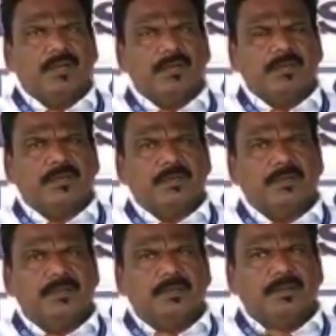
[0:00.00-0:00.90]
and
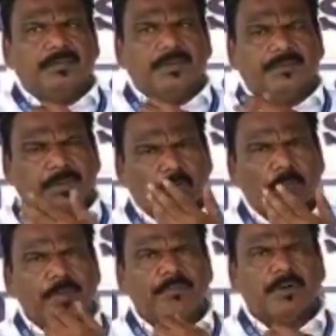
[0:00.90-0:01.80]
we are
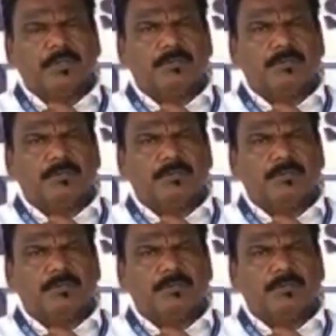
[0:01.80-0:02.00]
hoping for